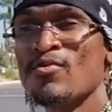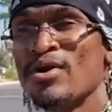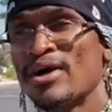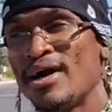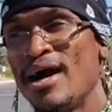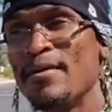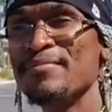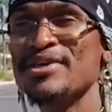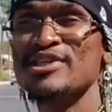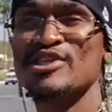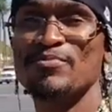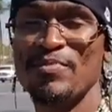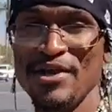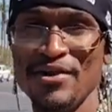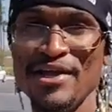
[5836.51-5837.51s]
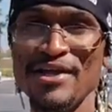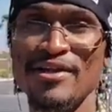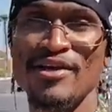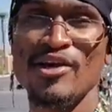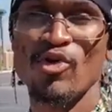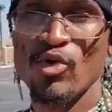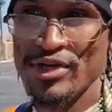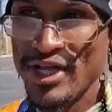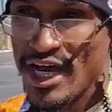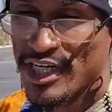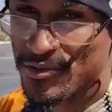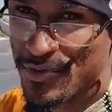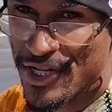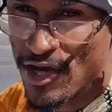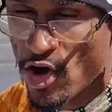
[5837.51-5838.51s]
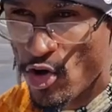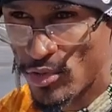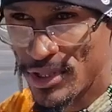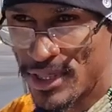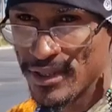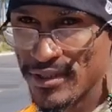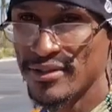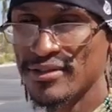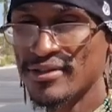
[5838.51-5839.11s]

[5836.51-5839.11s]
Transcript: Waka means spirit, Kodash means holy.